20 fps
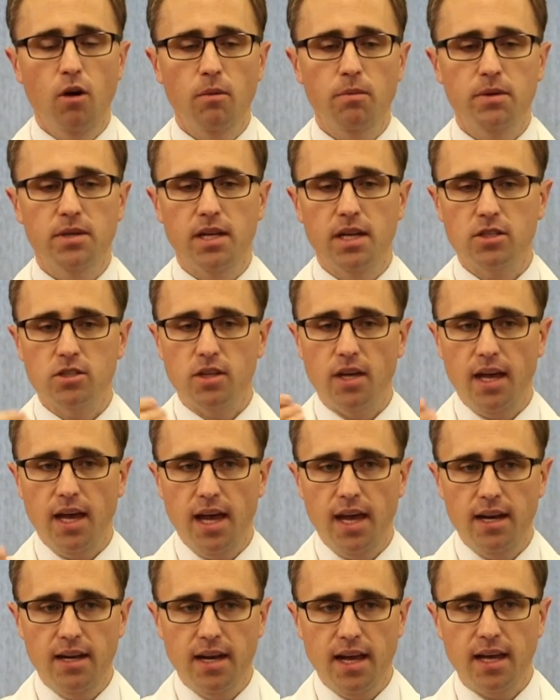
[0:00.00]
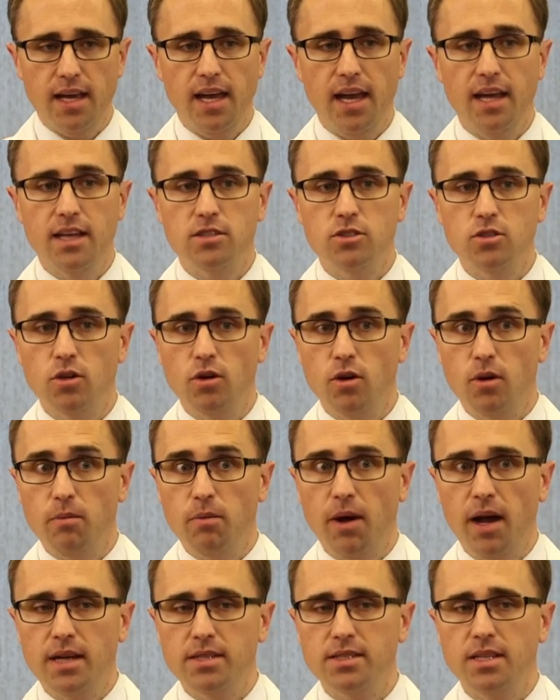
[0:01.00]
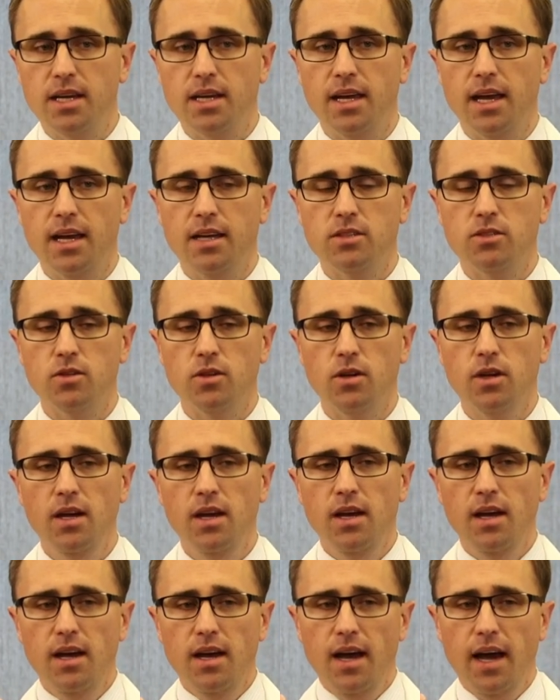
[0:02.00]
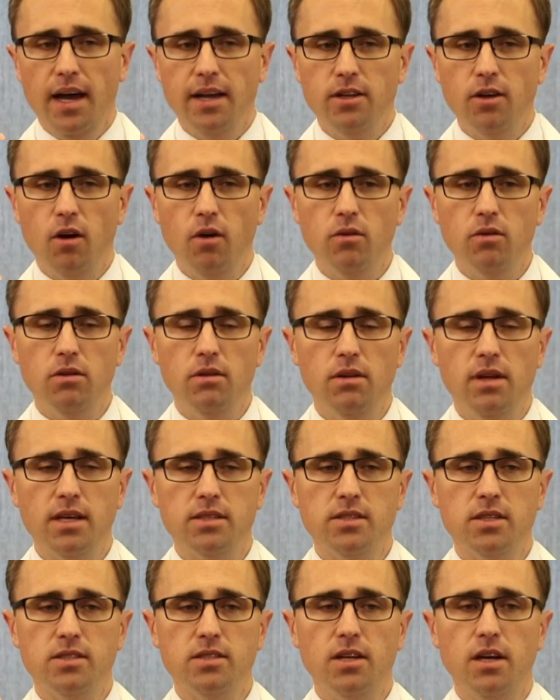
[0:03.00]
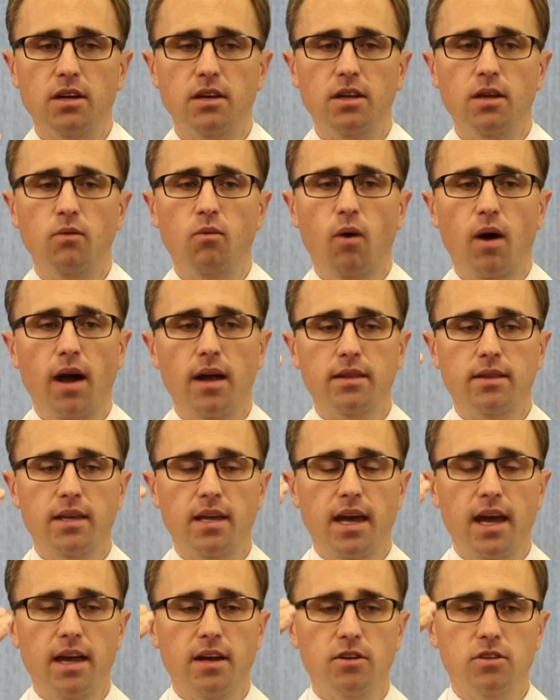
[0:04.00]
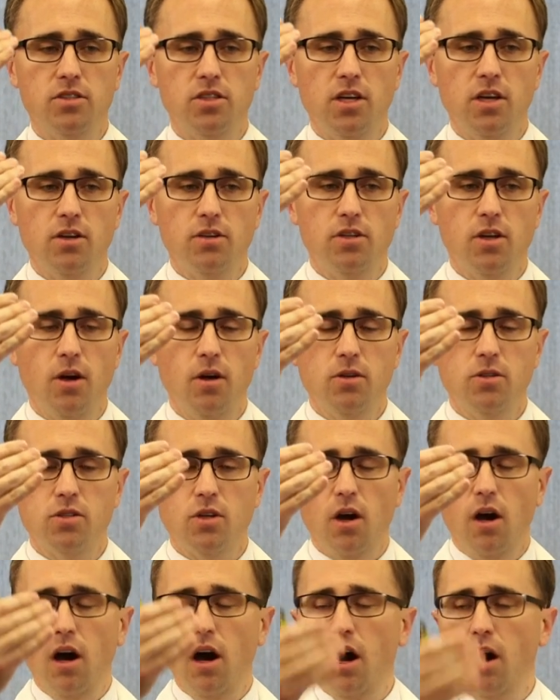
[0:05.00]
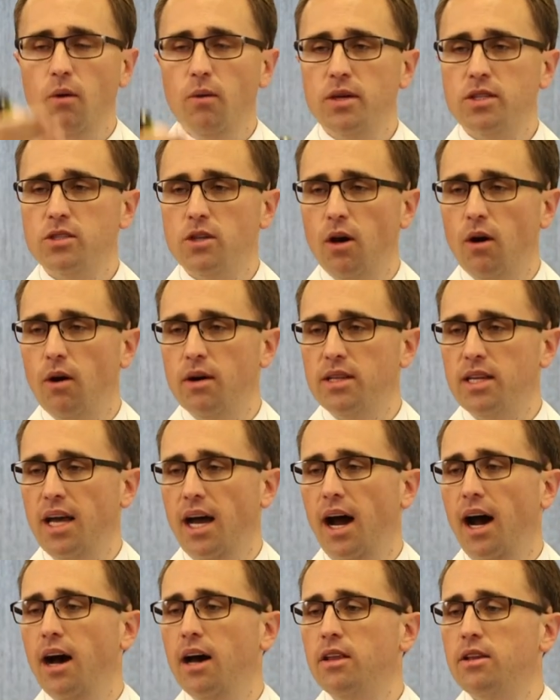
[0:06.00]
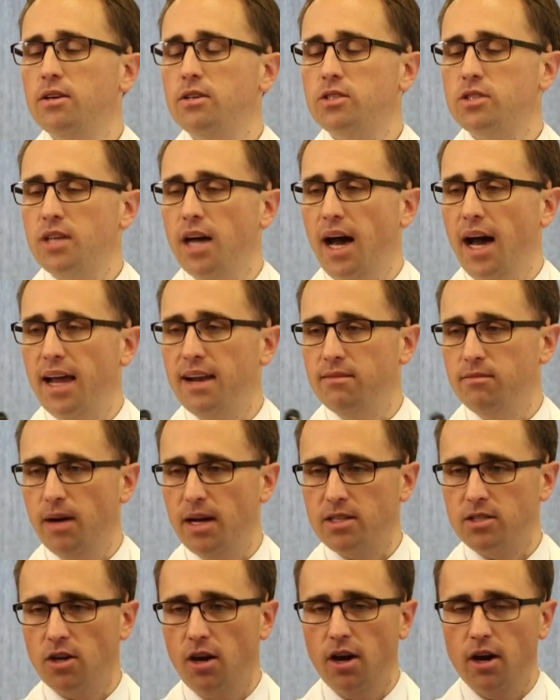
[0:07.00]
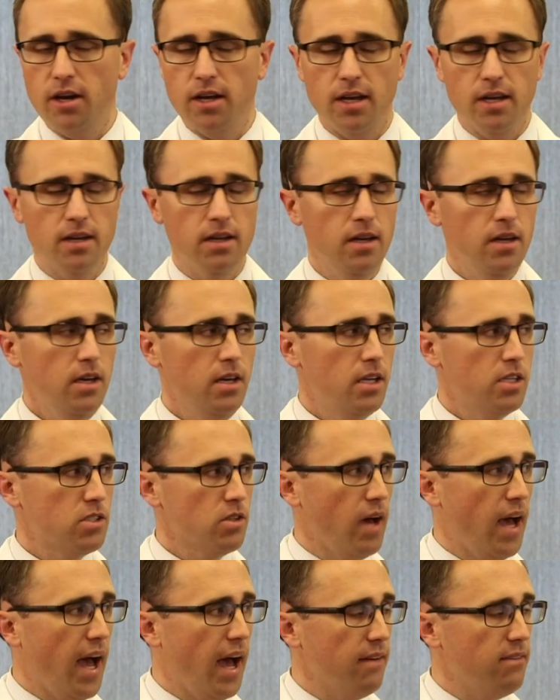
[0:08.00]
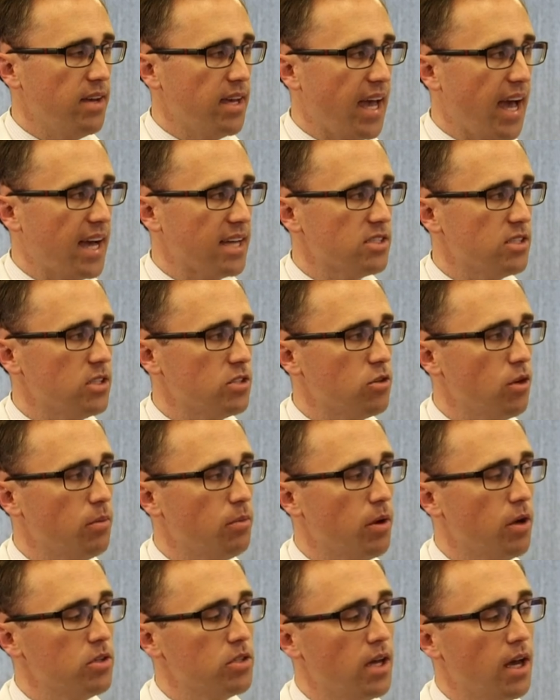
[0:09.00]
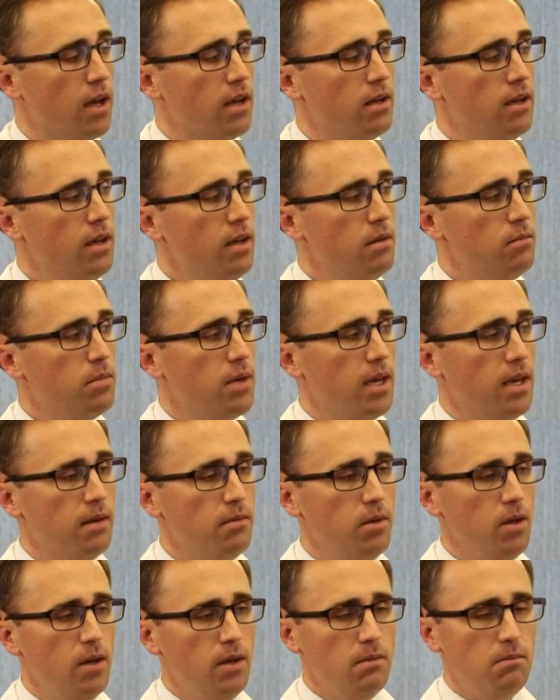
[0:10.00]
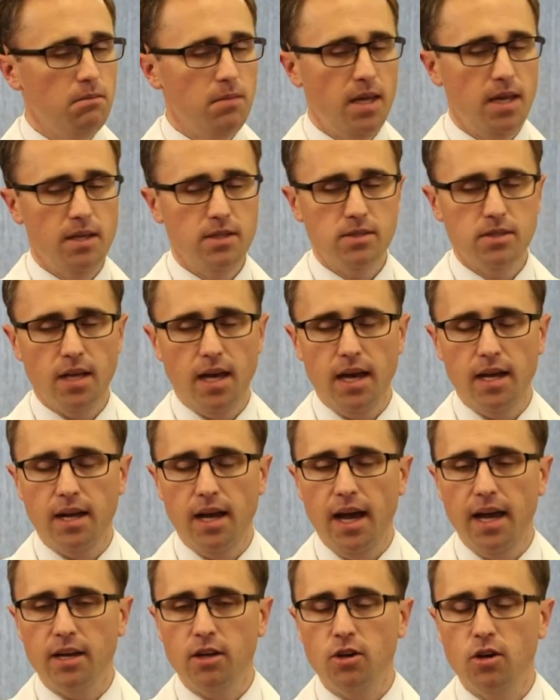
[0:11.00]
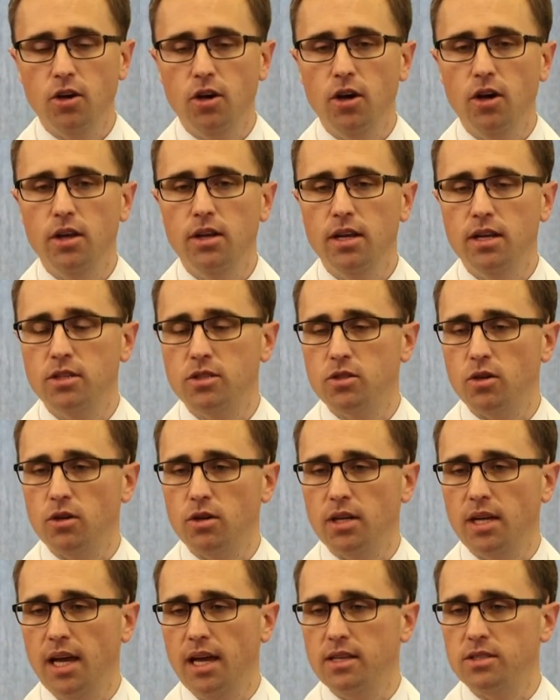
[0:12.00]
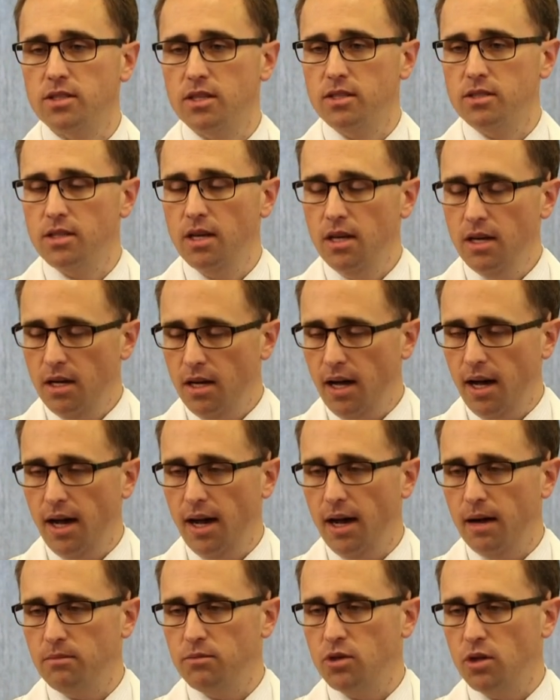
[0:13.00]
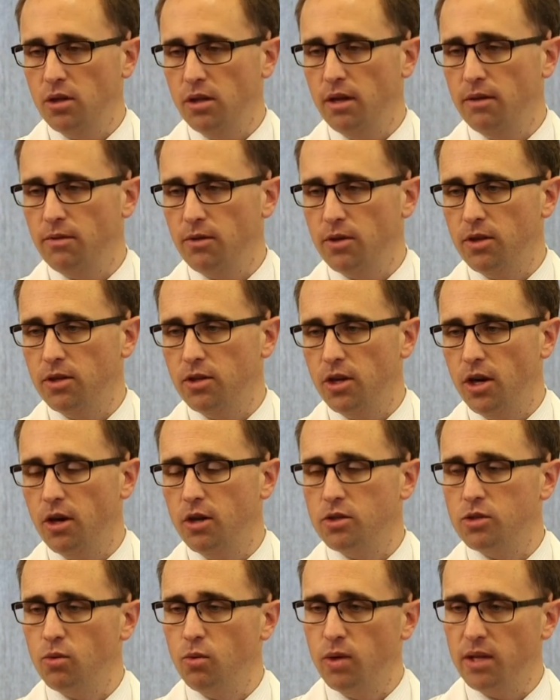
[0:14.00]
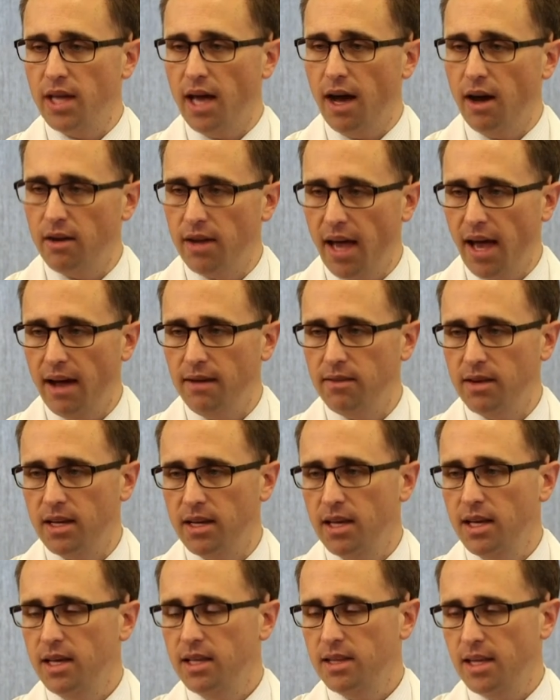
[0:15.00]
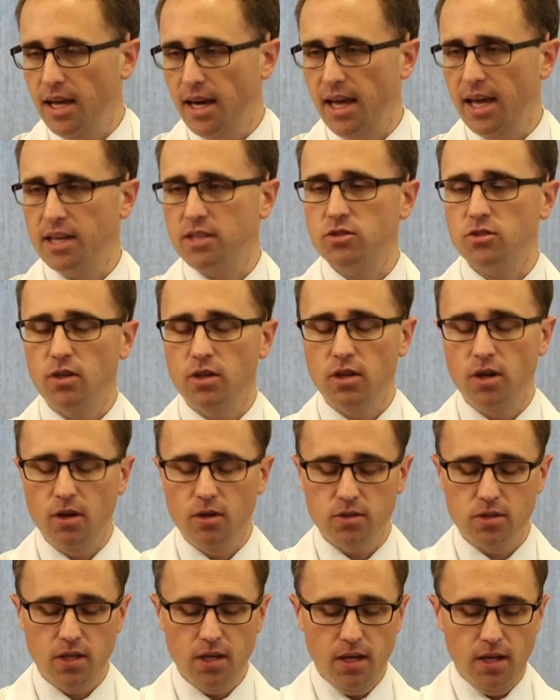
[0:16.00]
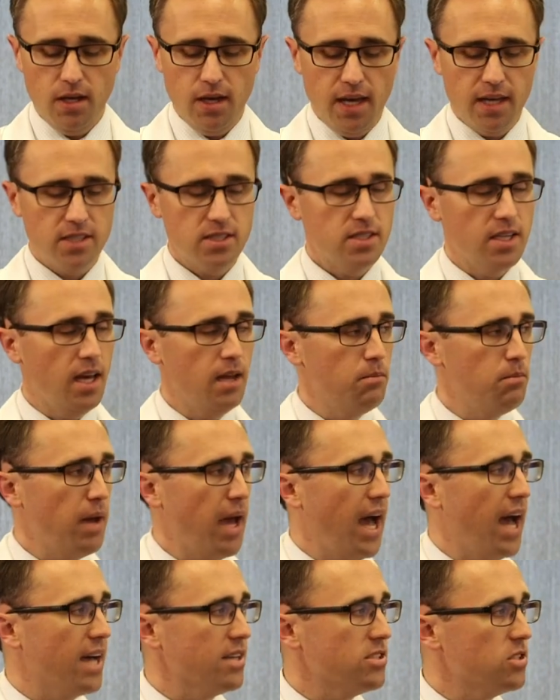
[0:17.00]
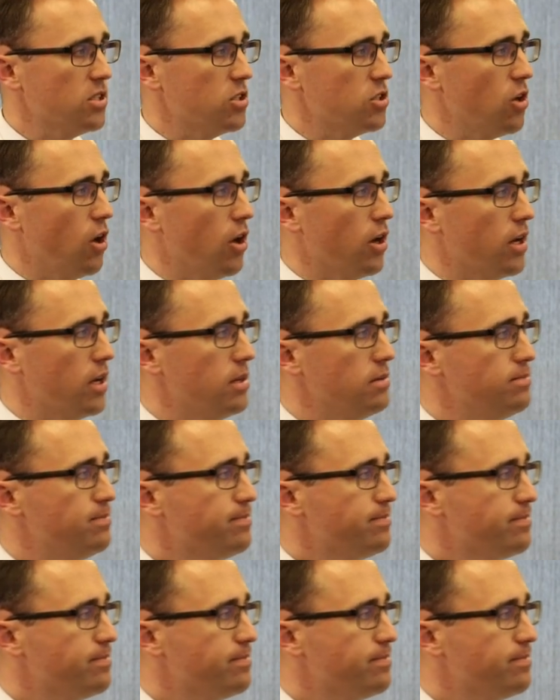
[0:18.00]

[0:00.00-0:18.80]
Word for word: or potentially a head and neck cancer or prostate cancer, I don't necessarily want the energy or dose to always go on the other side of my target. So having access to a proton beam means that I could, in certain cases, uh, deliver the dose without having that extra dose extend past the target.